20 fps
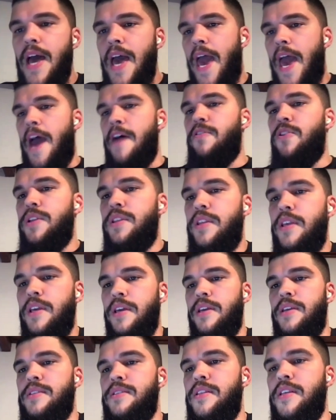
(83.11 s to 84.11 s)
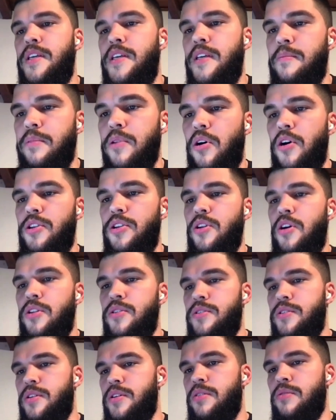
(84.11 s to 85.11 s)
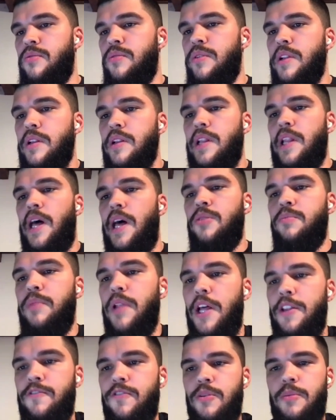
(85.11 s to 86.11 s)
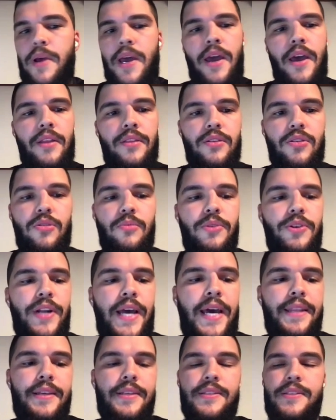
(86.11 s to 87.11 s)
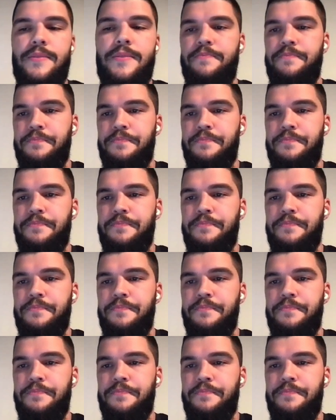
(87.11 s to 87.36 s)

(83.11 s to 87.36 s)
everything is deployed on Google Cloud Platform and Kubernetes.